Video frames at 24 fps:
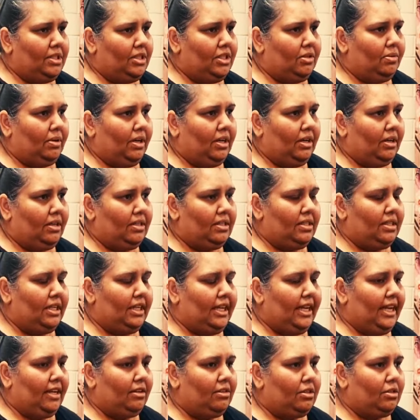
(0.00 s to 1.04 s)
situated at
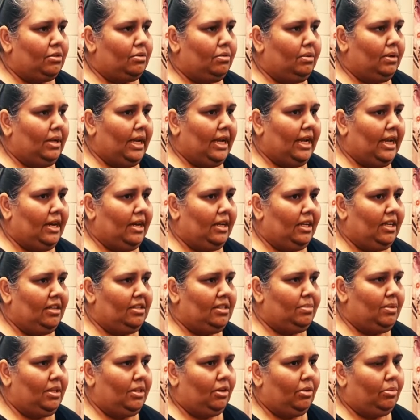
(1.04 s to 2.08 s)
City Council and it
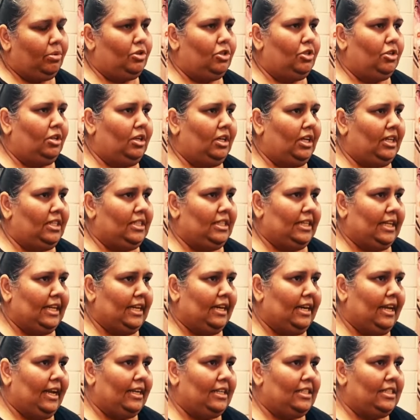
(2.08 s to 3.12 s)
gives me the opportunity to
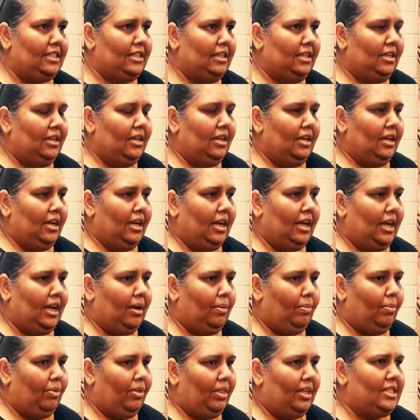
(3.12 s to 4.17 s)
connect
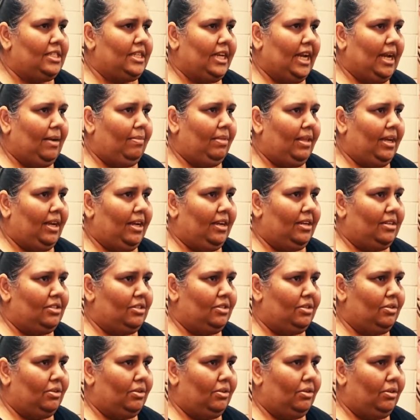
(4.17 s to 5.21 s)
with the team there
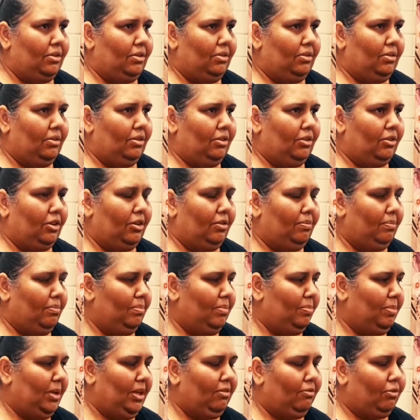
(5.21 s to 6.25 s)
to you know
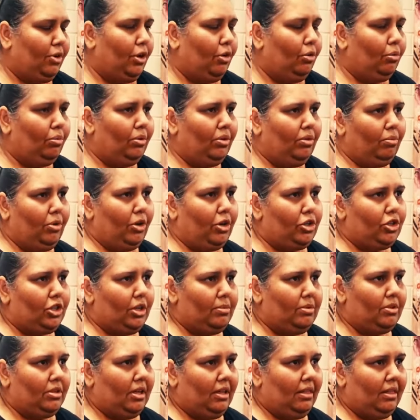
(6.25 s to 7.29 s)
be involved with
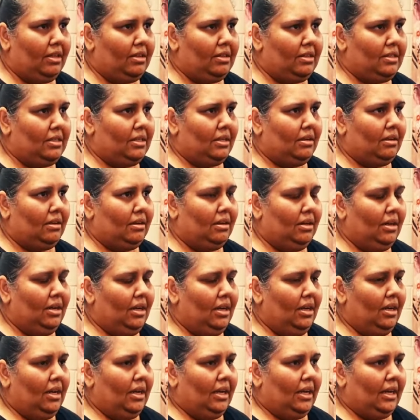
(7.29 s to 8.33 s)
workshops like this and
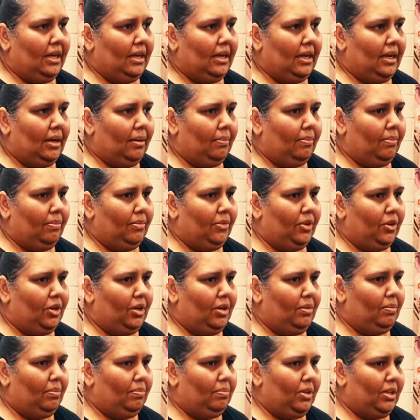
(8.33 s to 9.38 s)
you
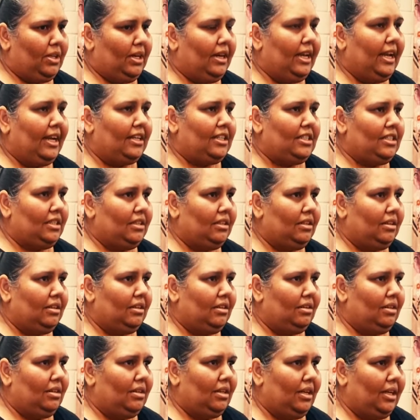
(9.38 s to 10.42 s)
know connect
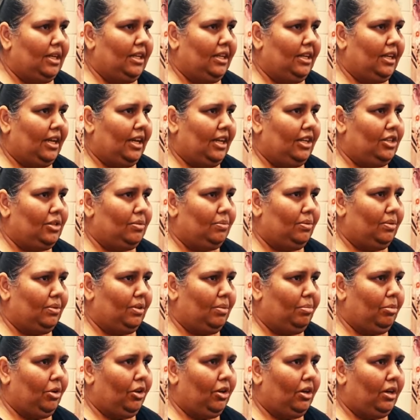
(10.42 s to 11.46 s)
and engage
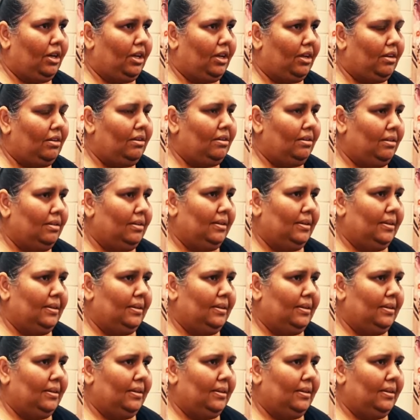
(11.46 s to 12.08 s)
with community.